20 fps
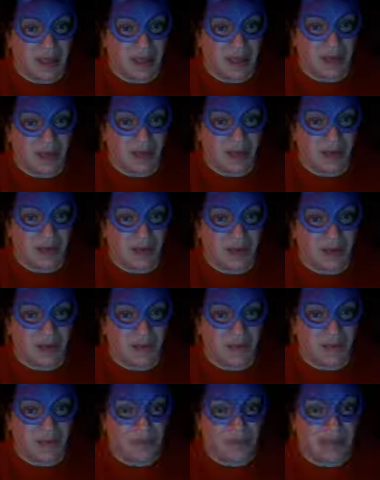And I went and
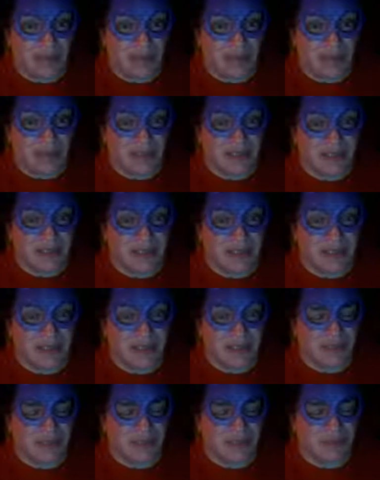complained,
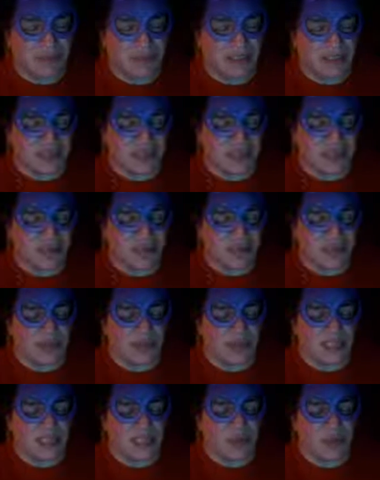and somebody said, well,
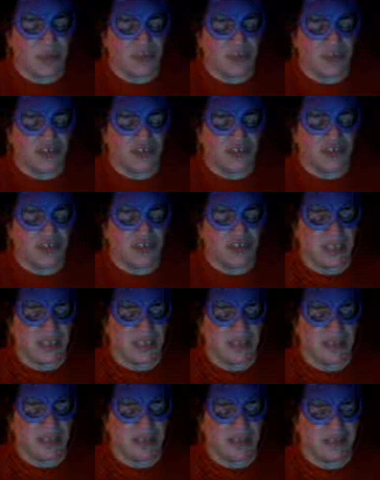that's the way they shot
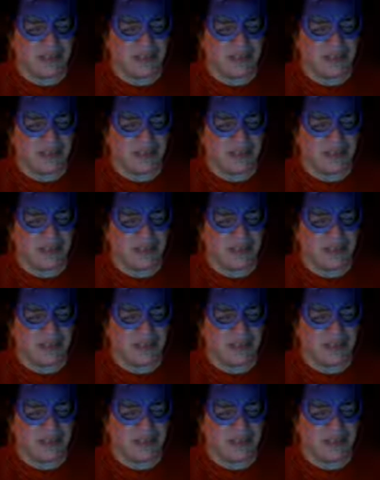it.